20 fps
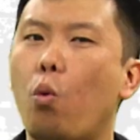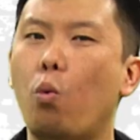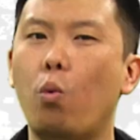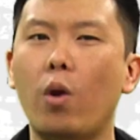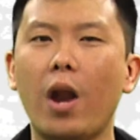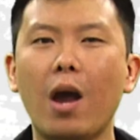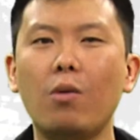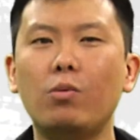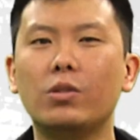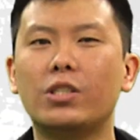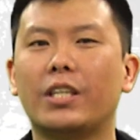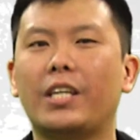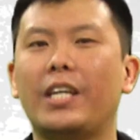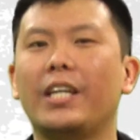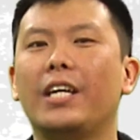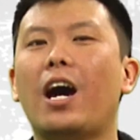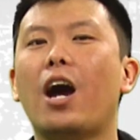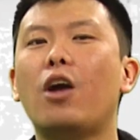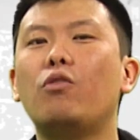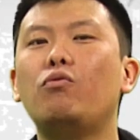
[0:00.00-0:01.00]
When I was a
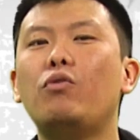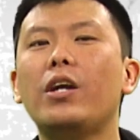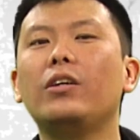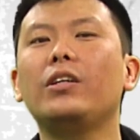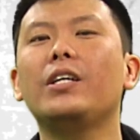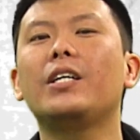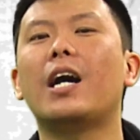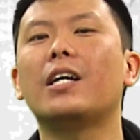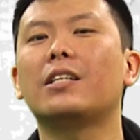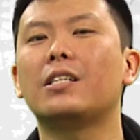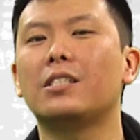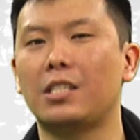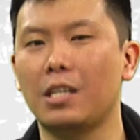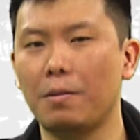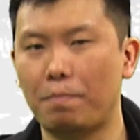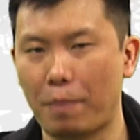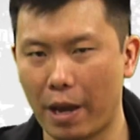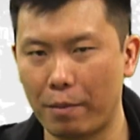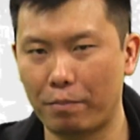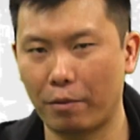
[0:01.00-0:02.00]
kid, I rarely got to
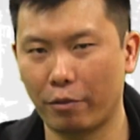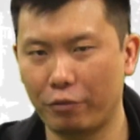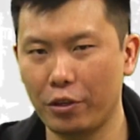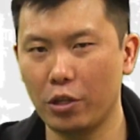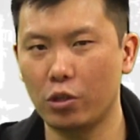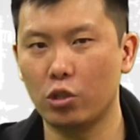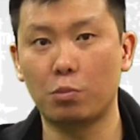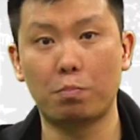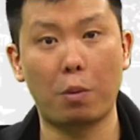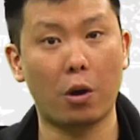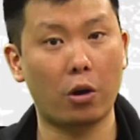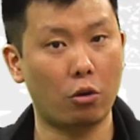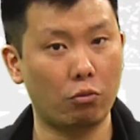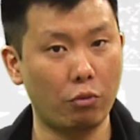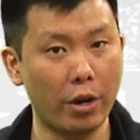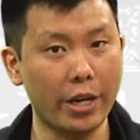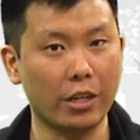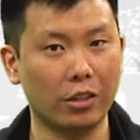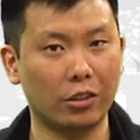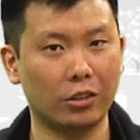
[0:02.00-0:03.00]
see pay-per-views, but on
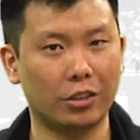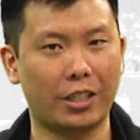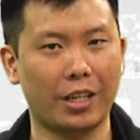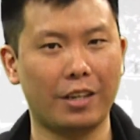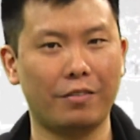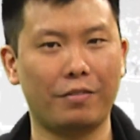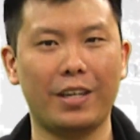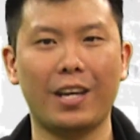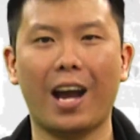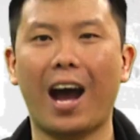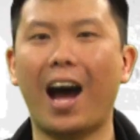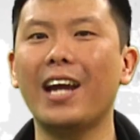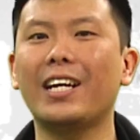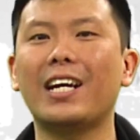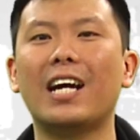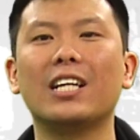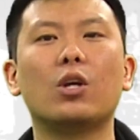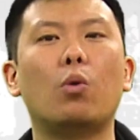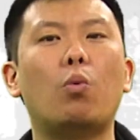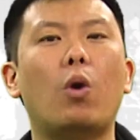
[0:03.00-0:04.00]
regular T V, I
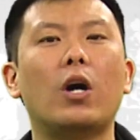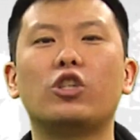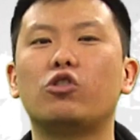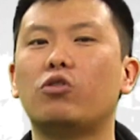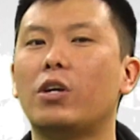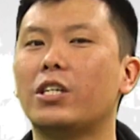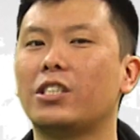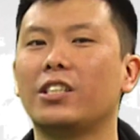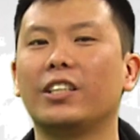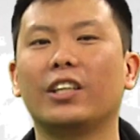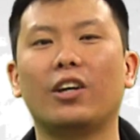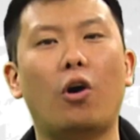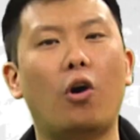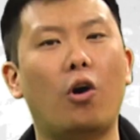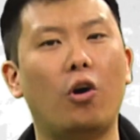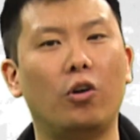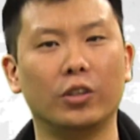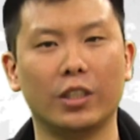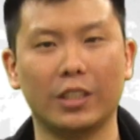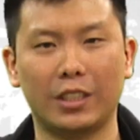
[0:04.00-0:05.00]
got to watch wrestling
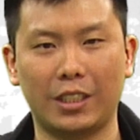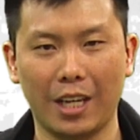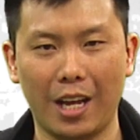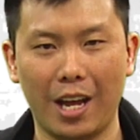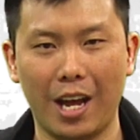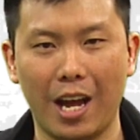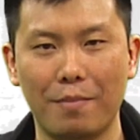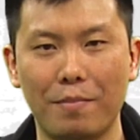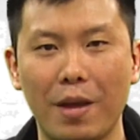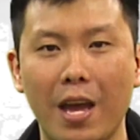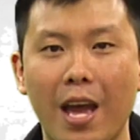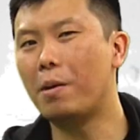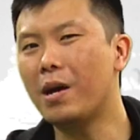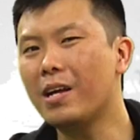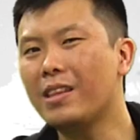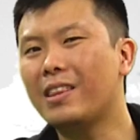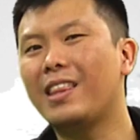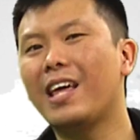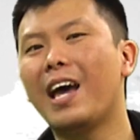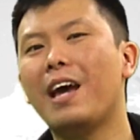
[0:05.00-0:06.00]
all the time.
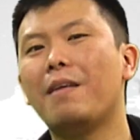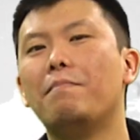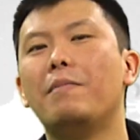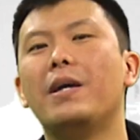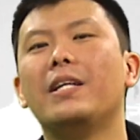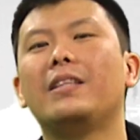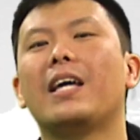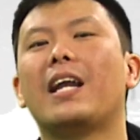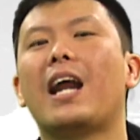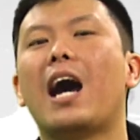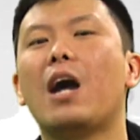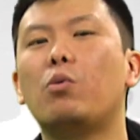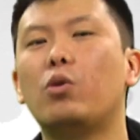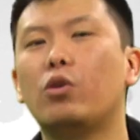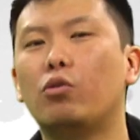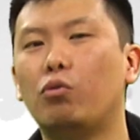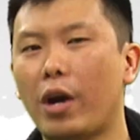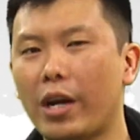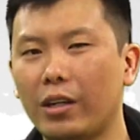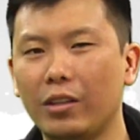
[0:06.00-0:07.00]
But that meant that I
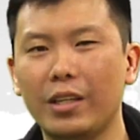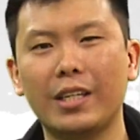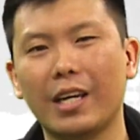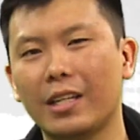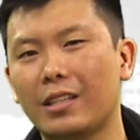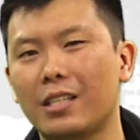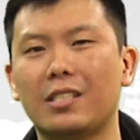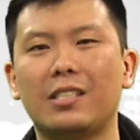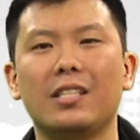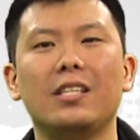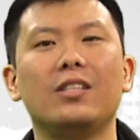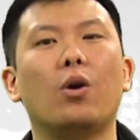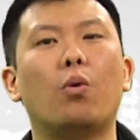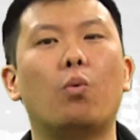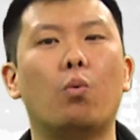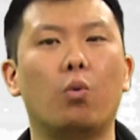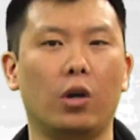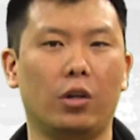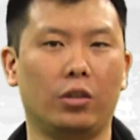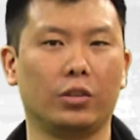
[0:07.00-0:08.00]
would rarely get to see the
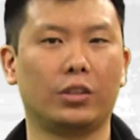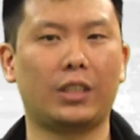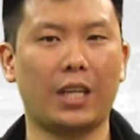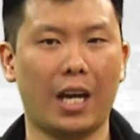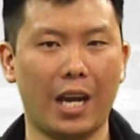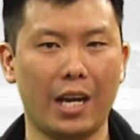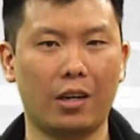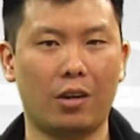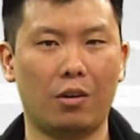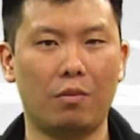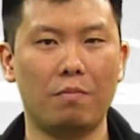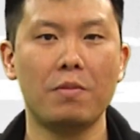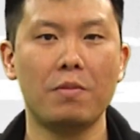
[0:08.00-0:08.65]
world title.